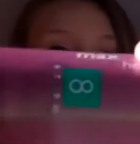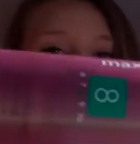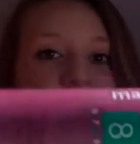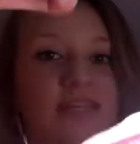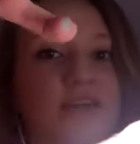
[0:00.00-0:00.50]

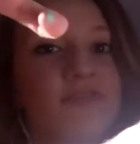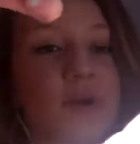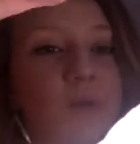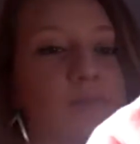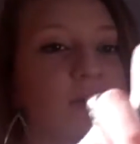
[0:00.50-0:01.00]

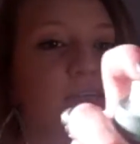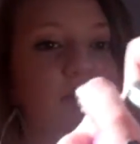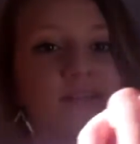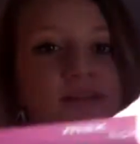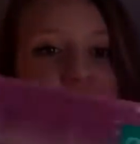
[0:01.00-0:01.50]

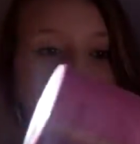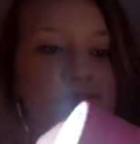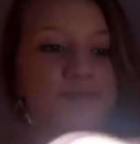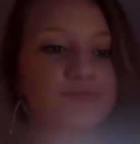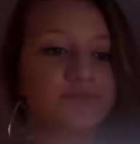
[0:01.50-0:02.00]

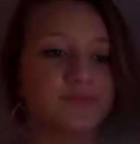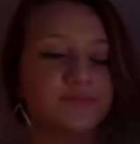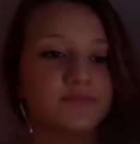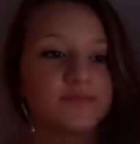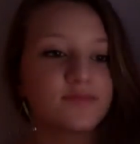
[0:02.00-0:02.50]

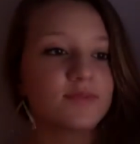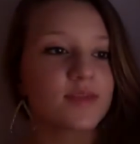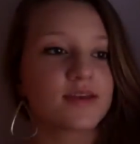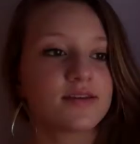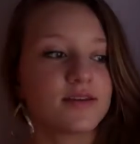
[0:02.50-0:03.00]

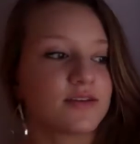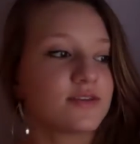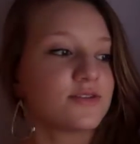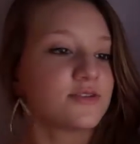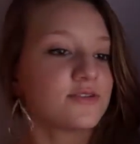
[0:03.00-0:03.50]

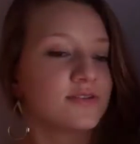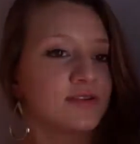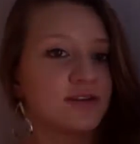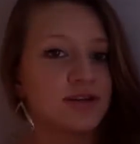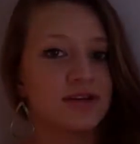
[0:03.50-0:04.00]

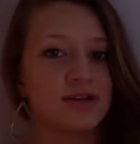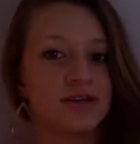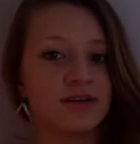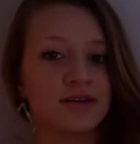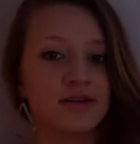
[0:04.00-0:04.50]

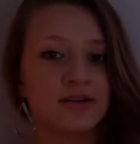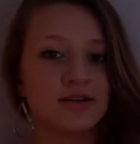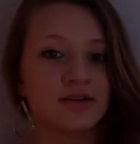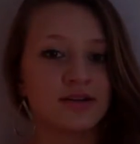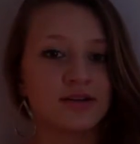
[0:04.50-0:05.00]

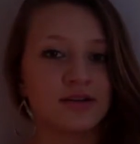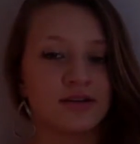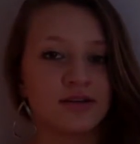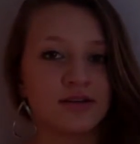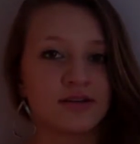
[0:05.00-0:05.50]

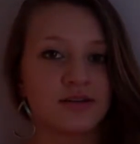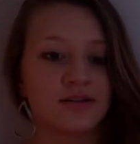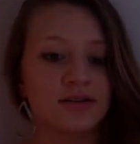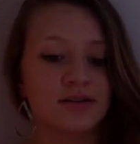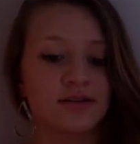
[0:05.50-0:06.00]

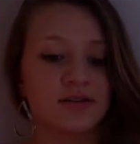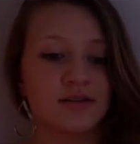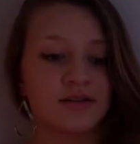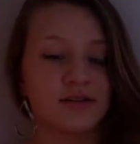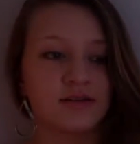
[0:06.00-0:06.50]

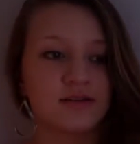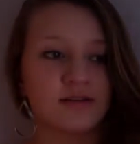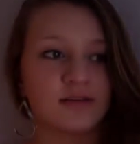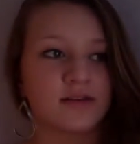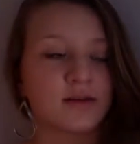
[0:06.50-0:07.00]

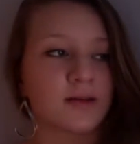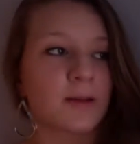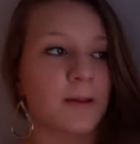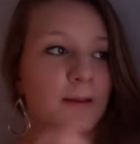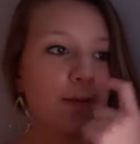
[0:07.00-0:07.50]

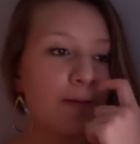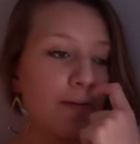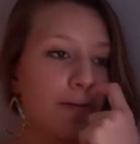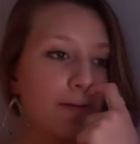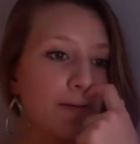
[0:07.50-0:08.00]
No words are spoken by the person on screen.